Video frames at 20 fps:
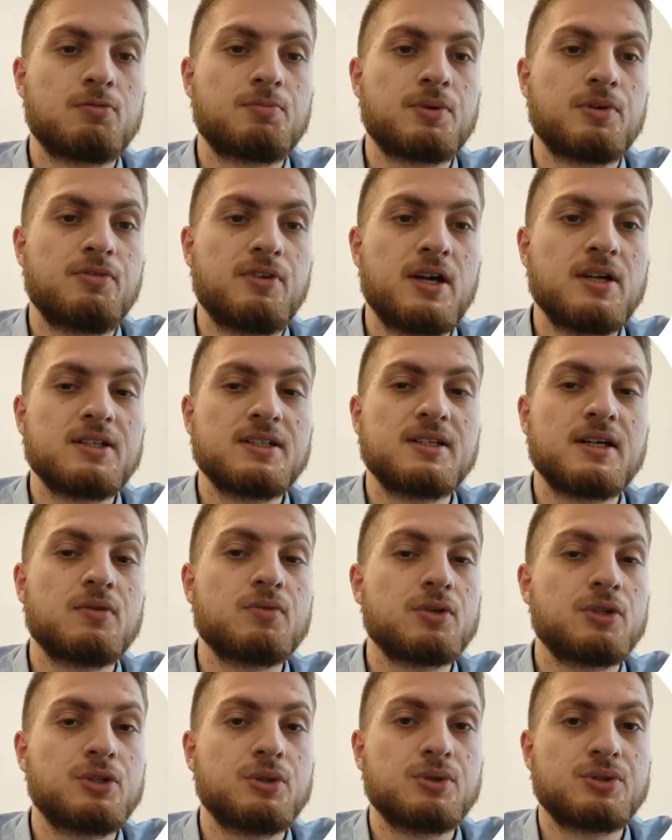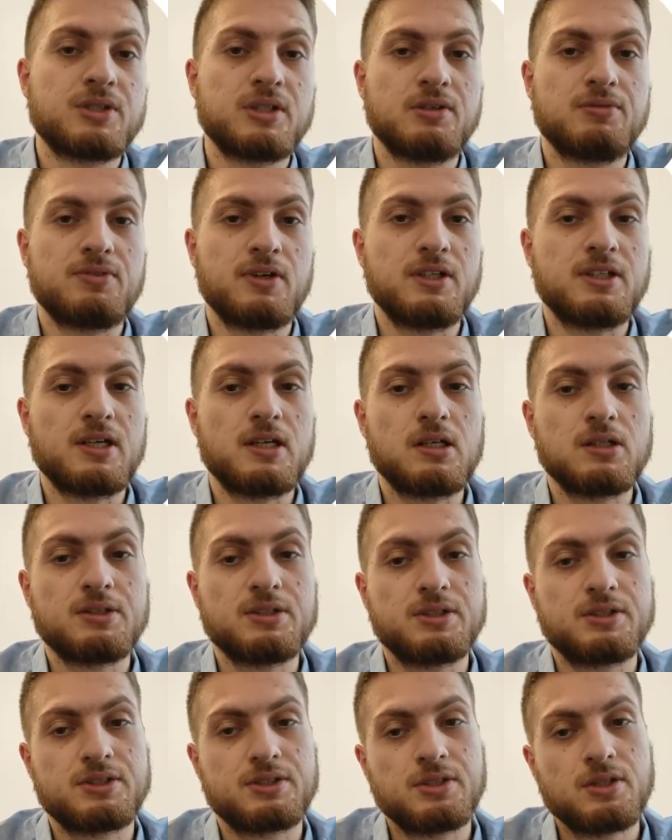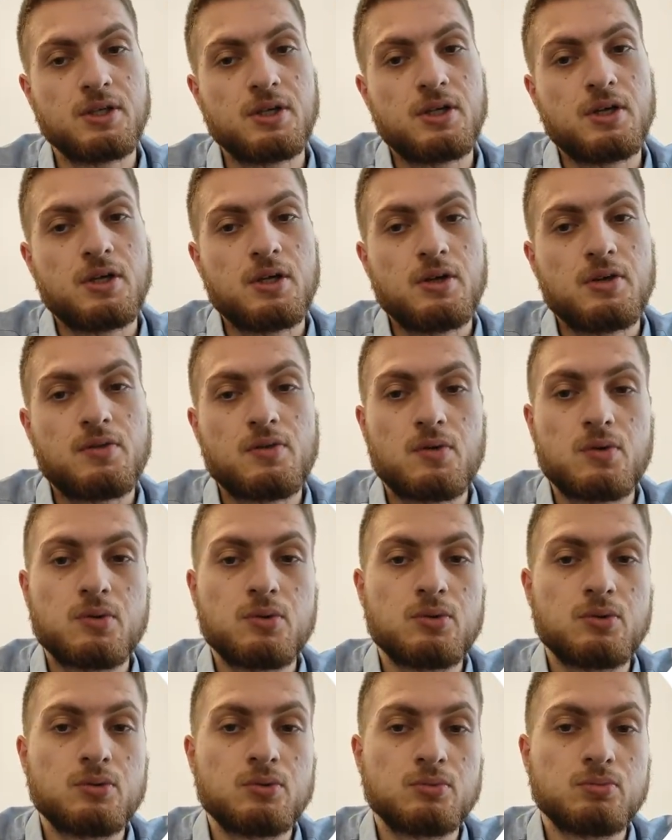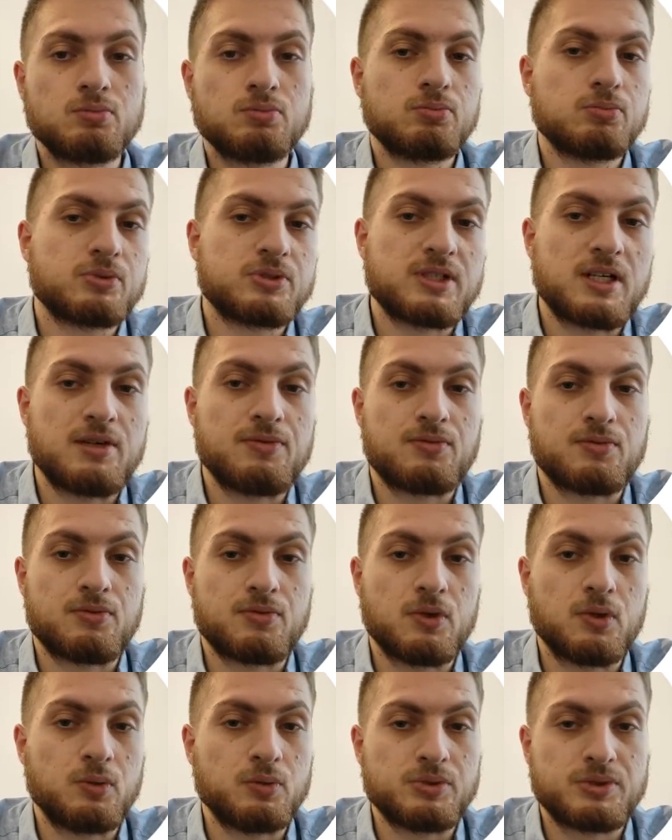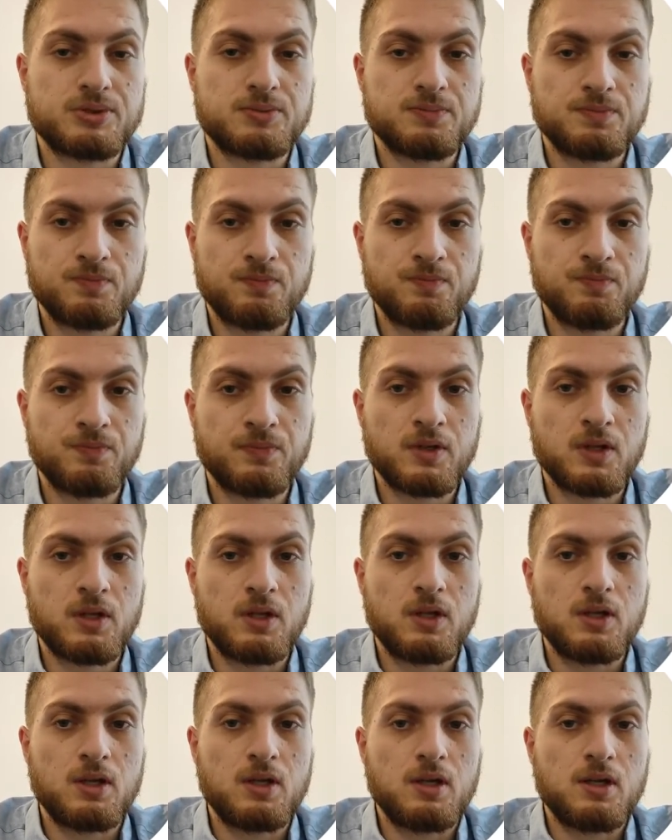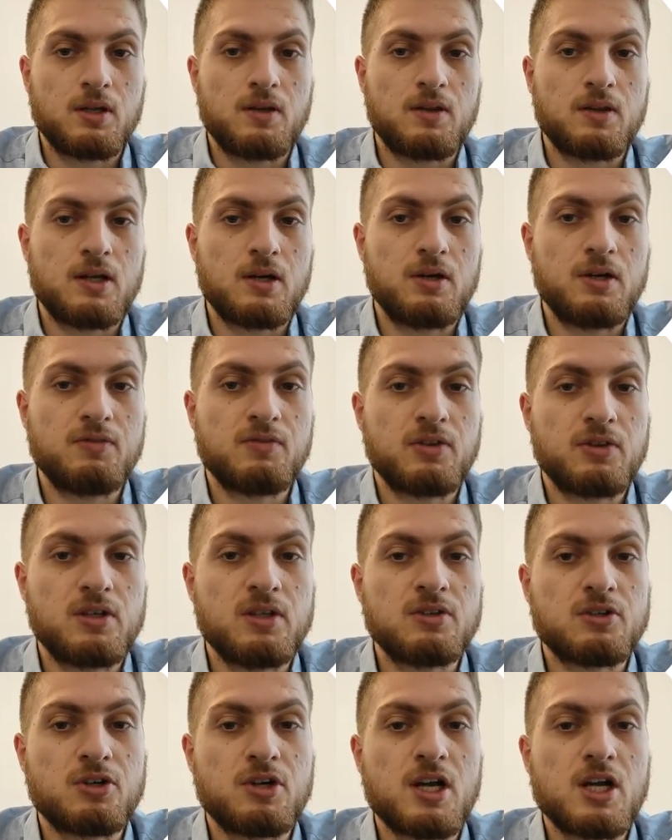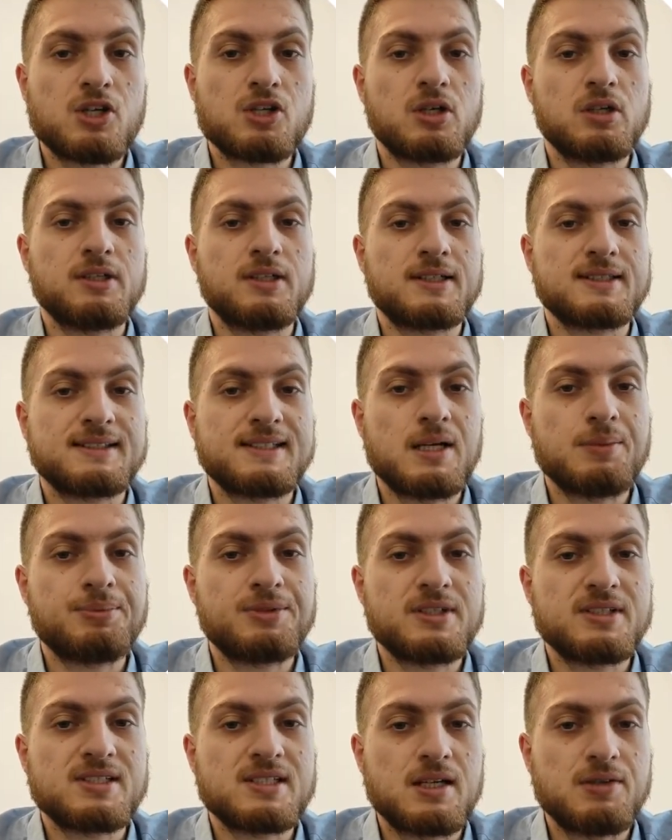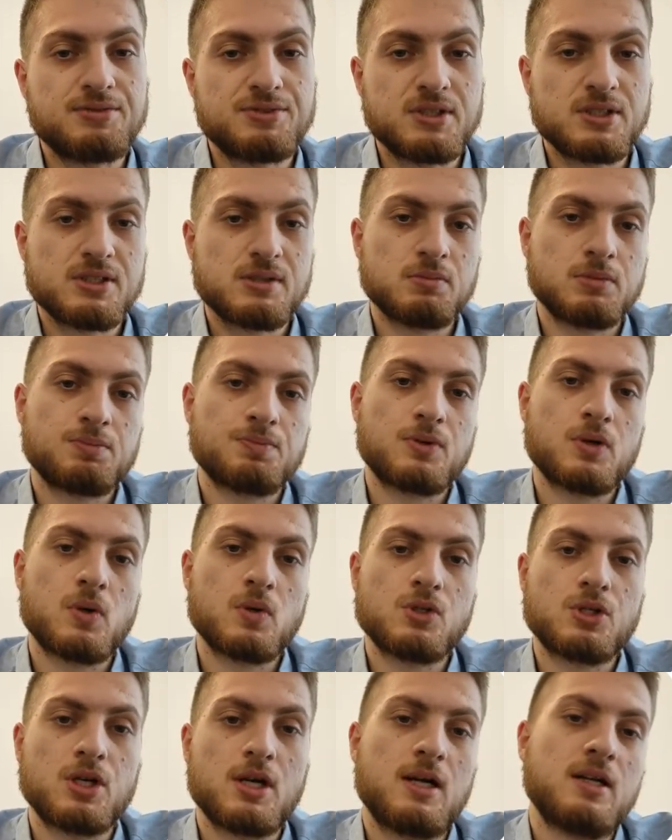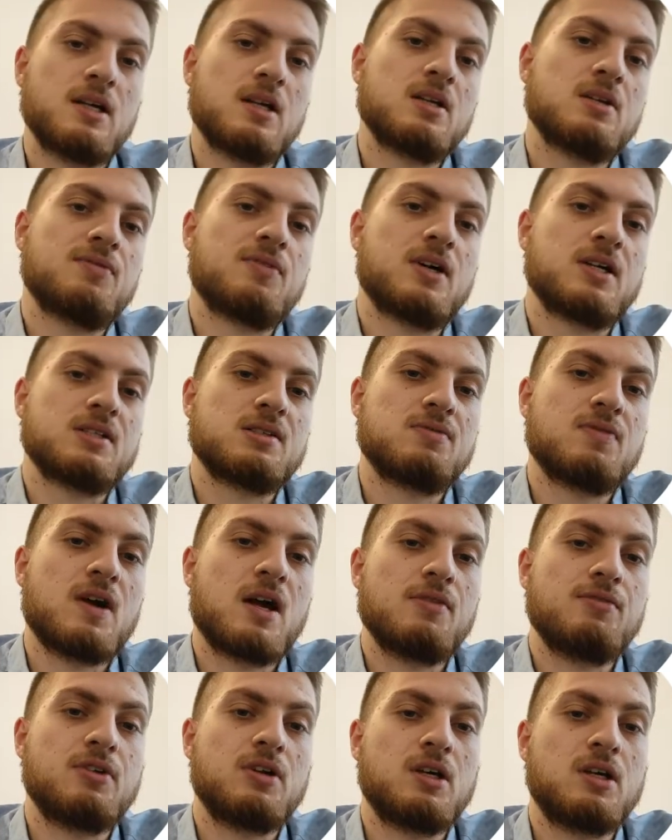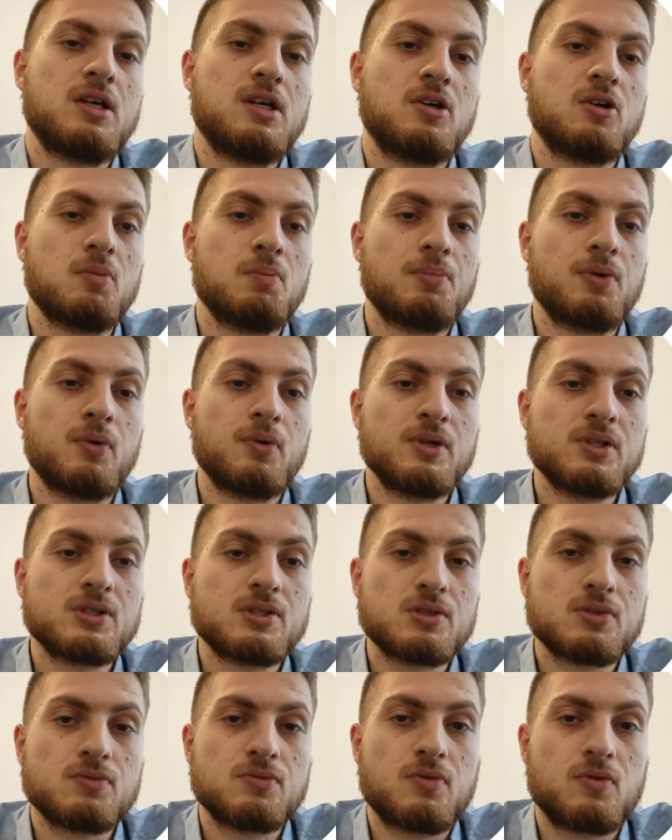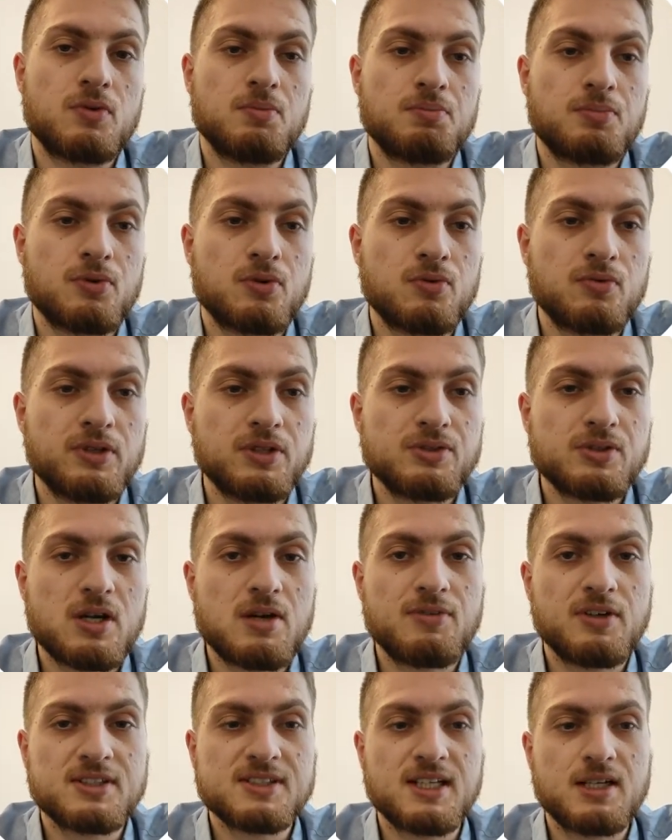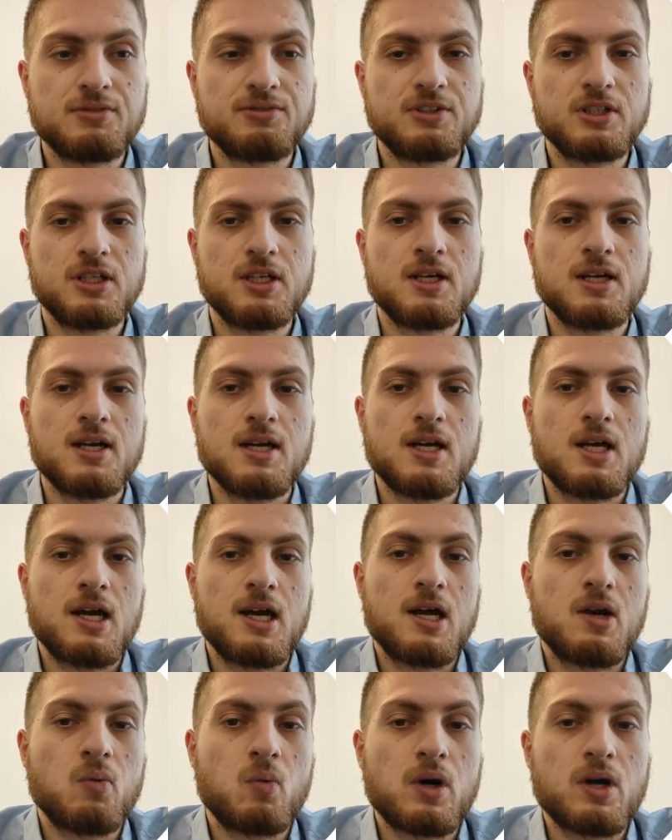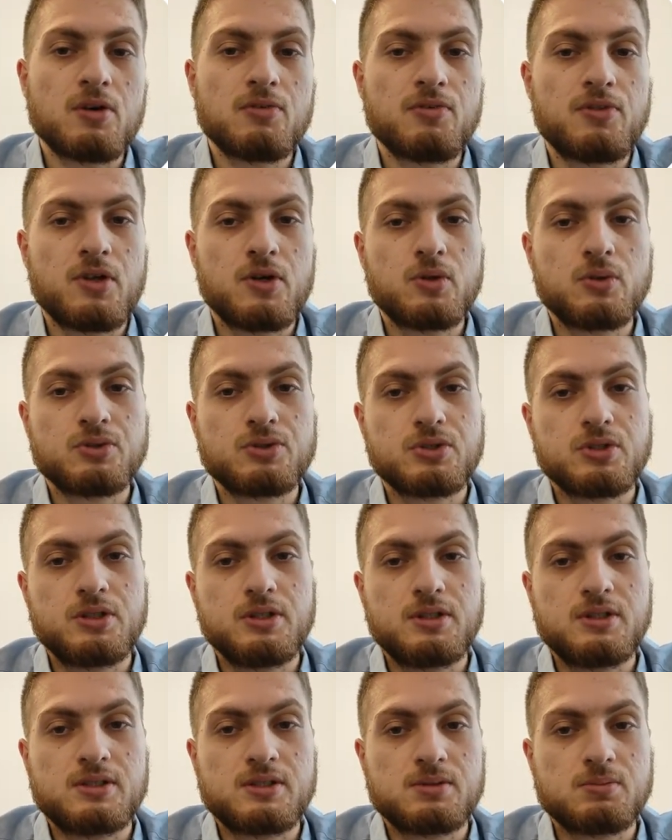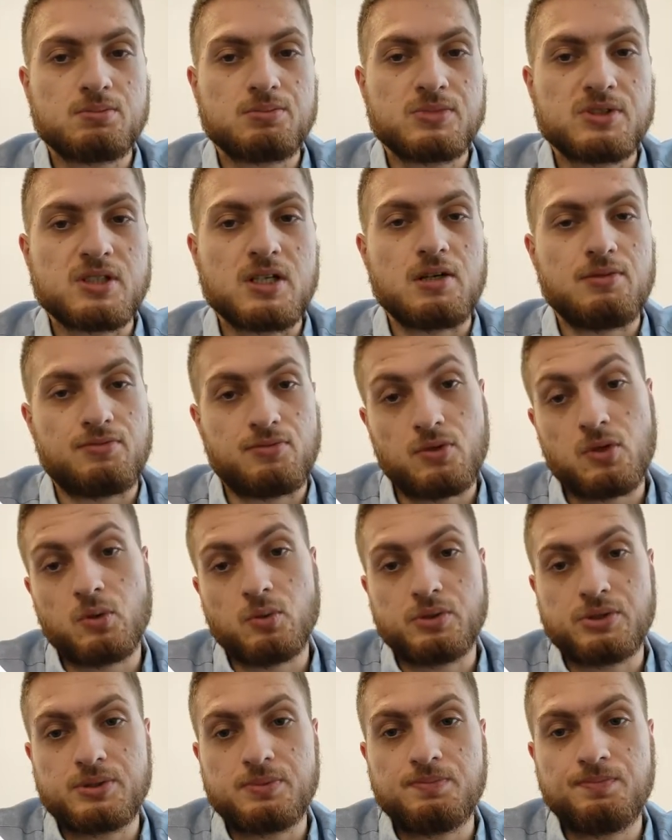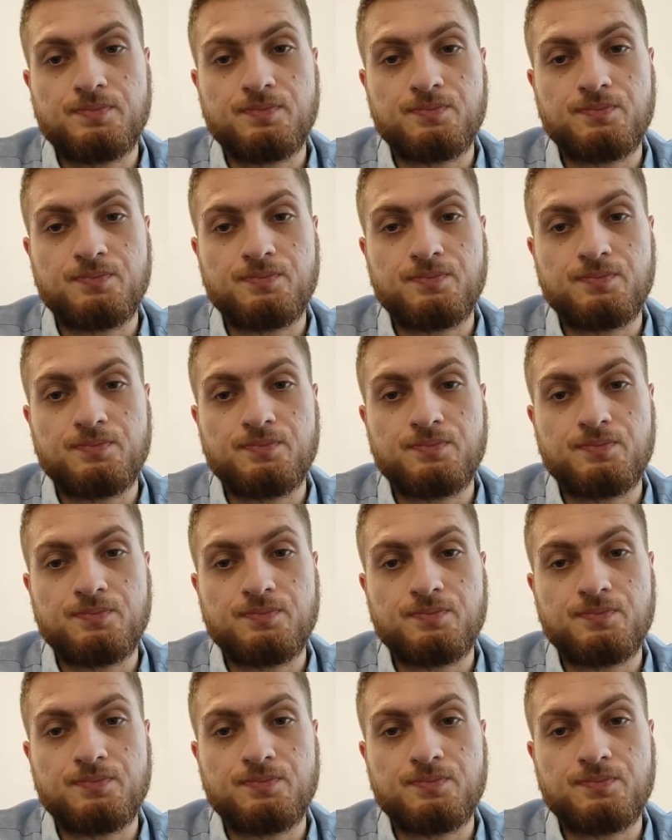of preventing and reducing fatalities through safer roads. Now, even the internationally accepted Safe System approach identifies 5 key components for improving traffic safety, and one of those is safe roads.